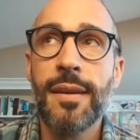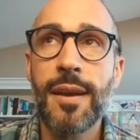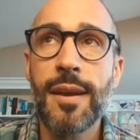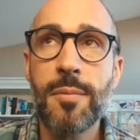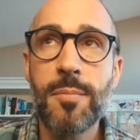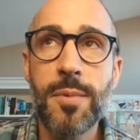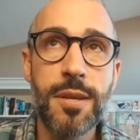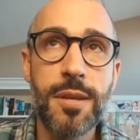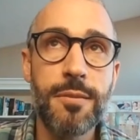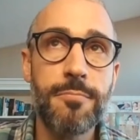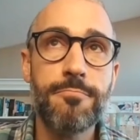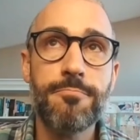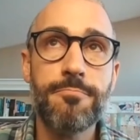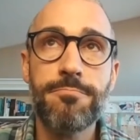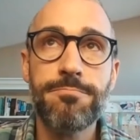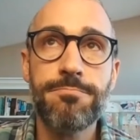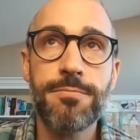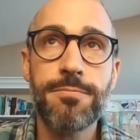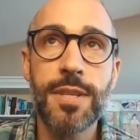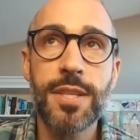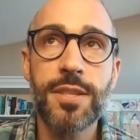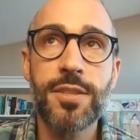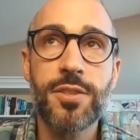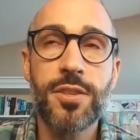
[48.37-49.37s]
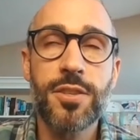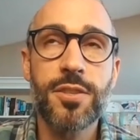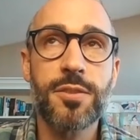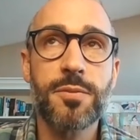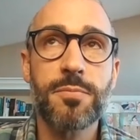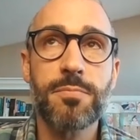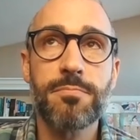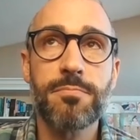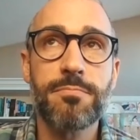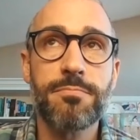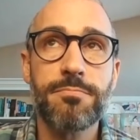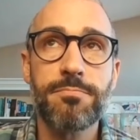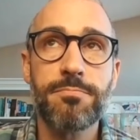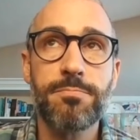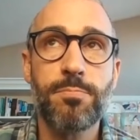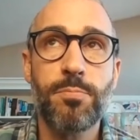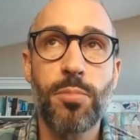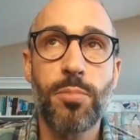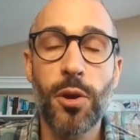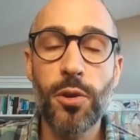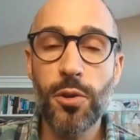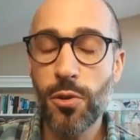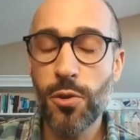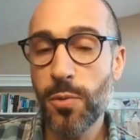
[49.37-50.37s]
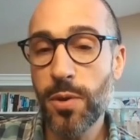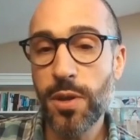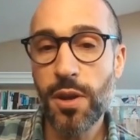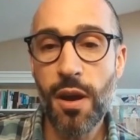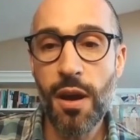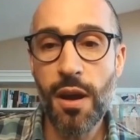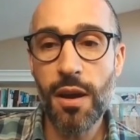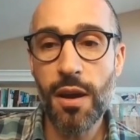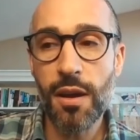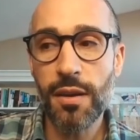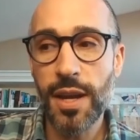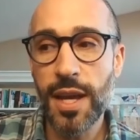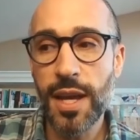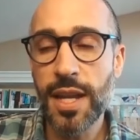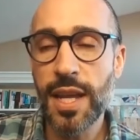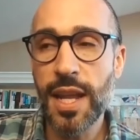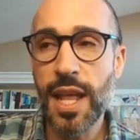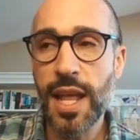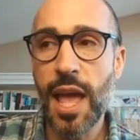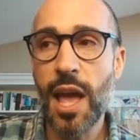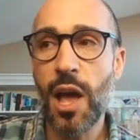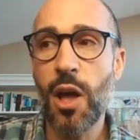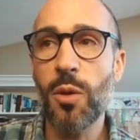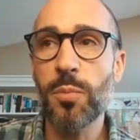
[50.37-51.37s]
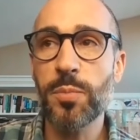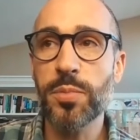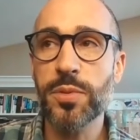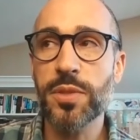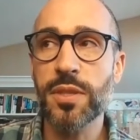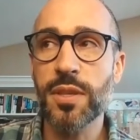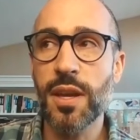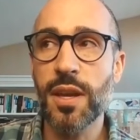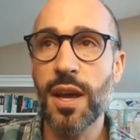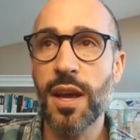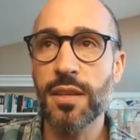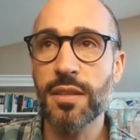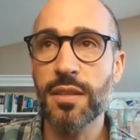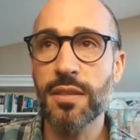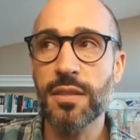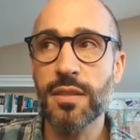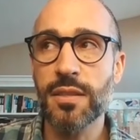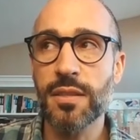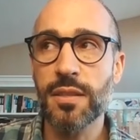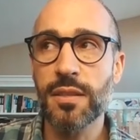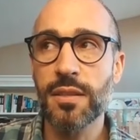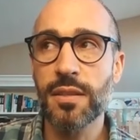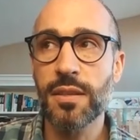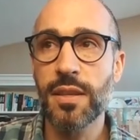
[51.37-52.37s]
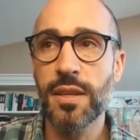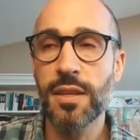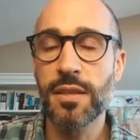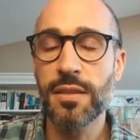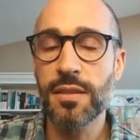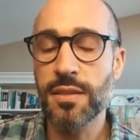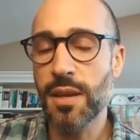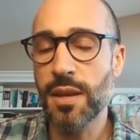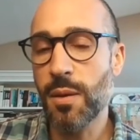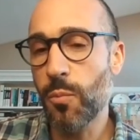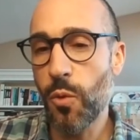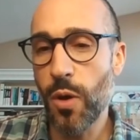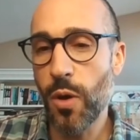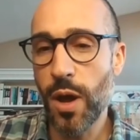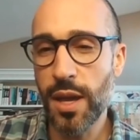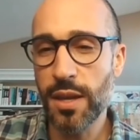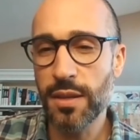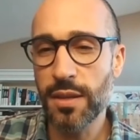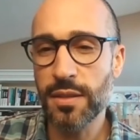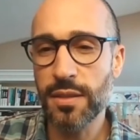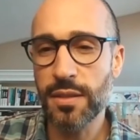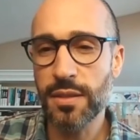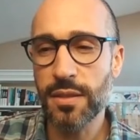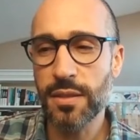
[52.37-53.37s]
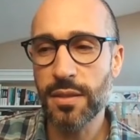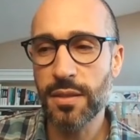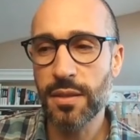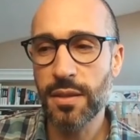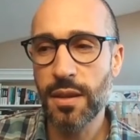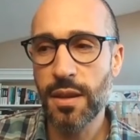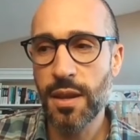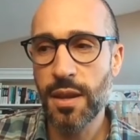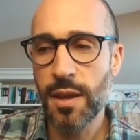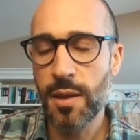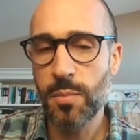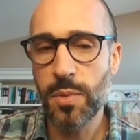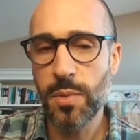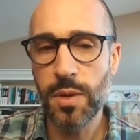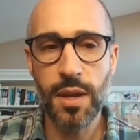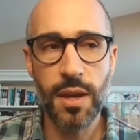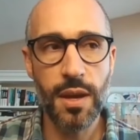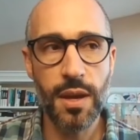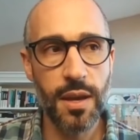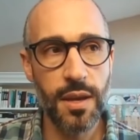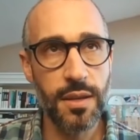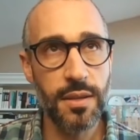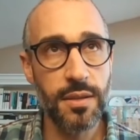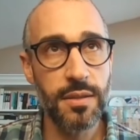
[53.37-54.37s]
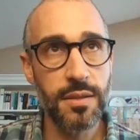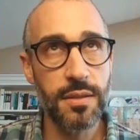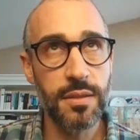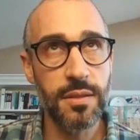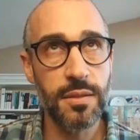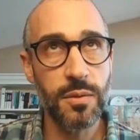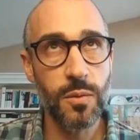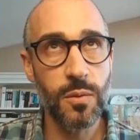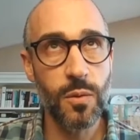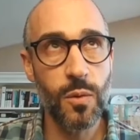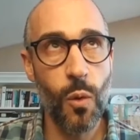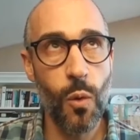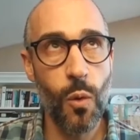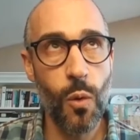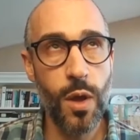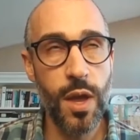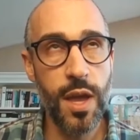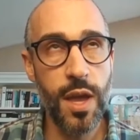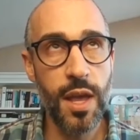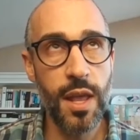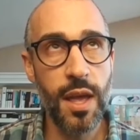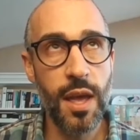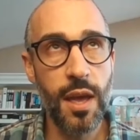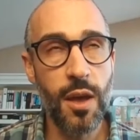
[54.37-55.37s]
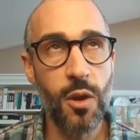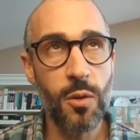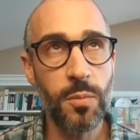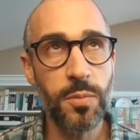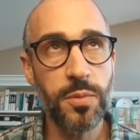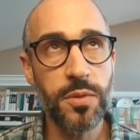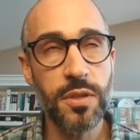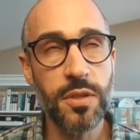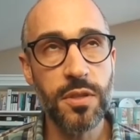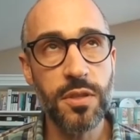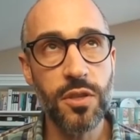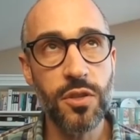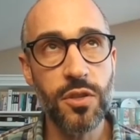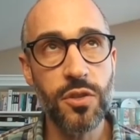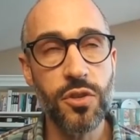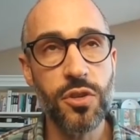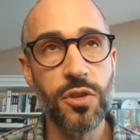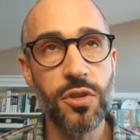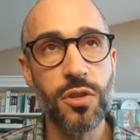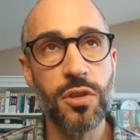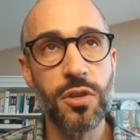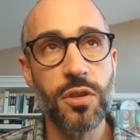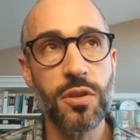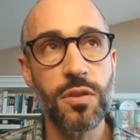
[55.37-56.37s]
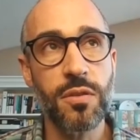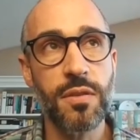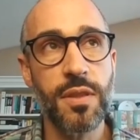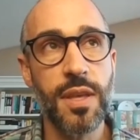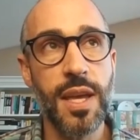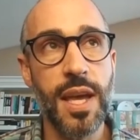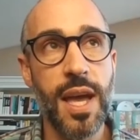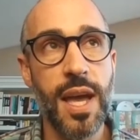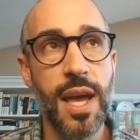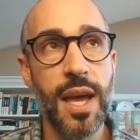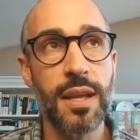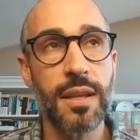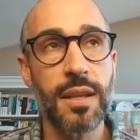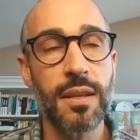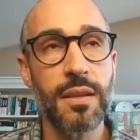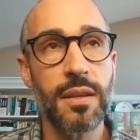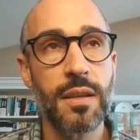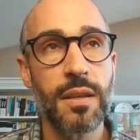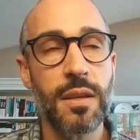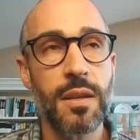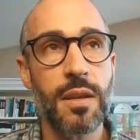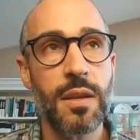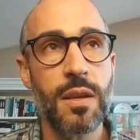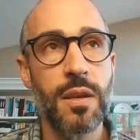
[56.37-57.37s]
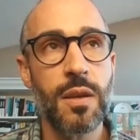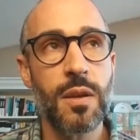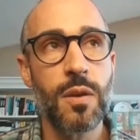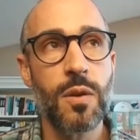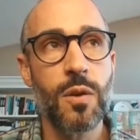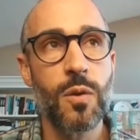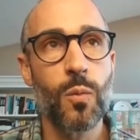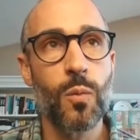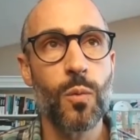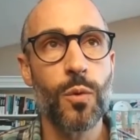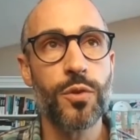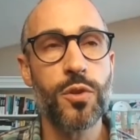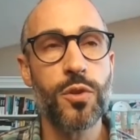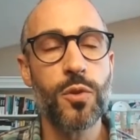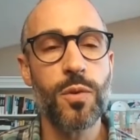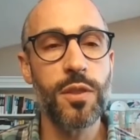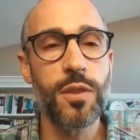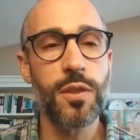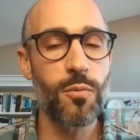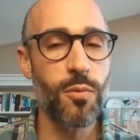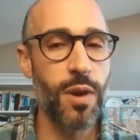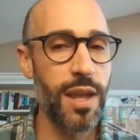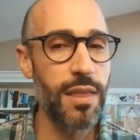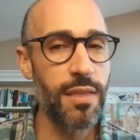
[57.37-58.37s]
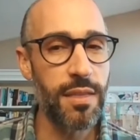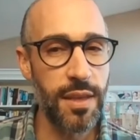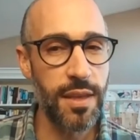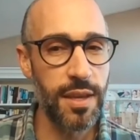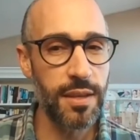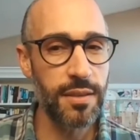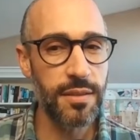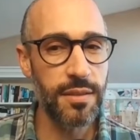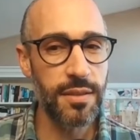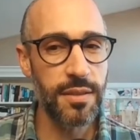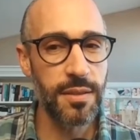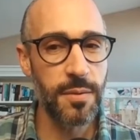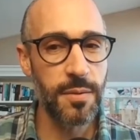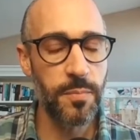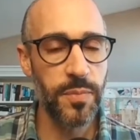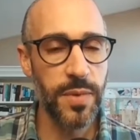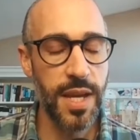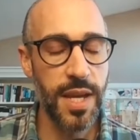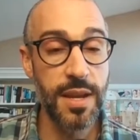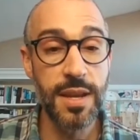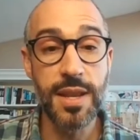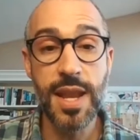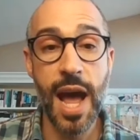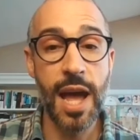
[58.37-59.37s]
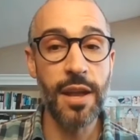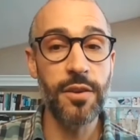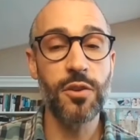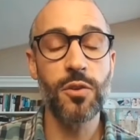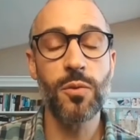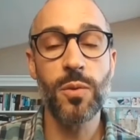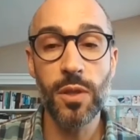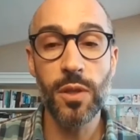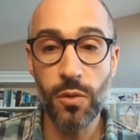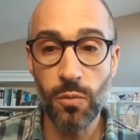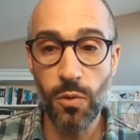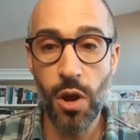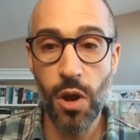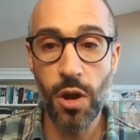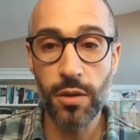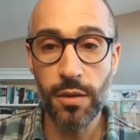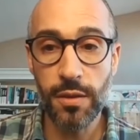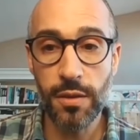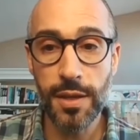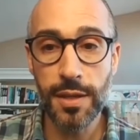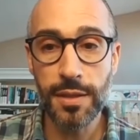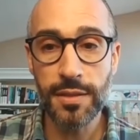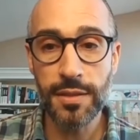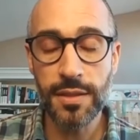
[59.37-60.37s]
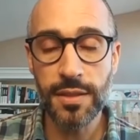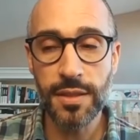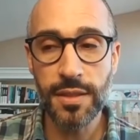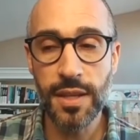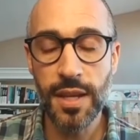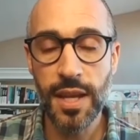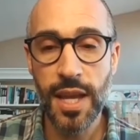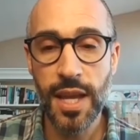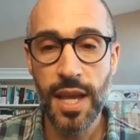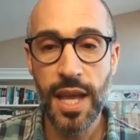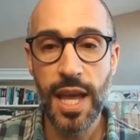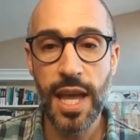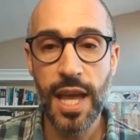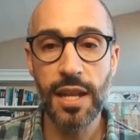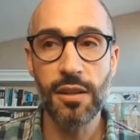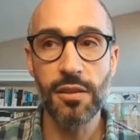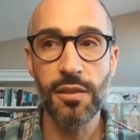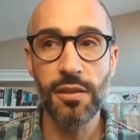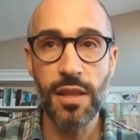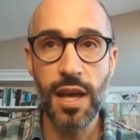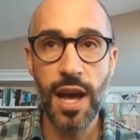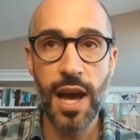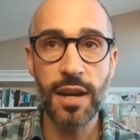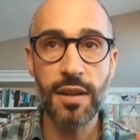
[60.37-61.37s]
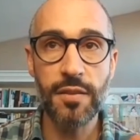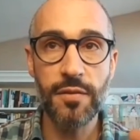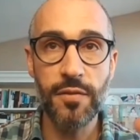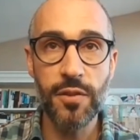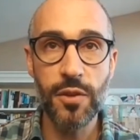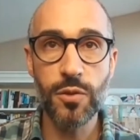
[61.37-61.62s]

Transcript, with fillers: I mean, it's just part of who we are. And it helps us in some ways because it helps us ensure that we're doing the right things and not doing the wrong things. And a lot of